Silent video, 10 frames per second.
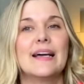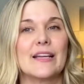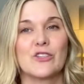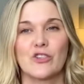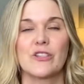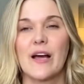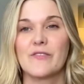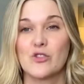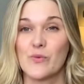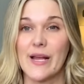and you start to have
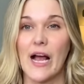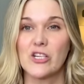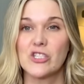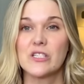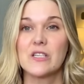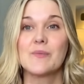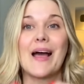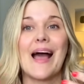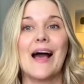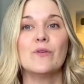this reaction to them
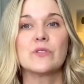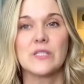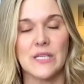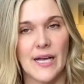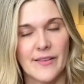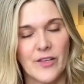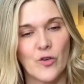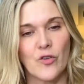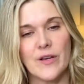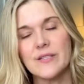outside the
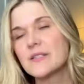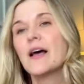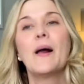uterus.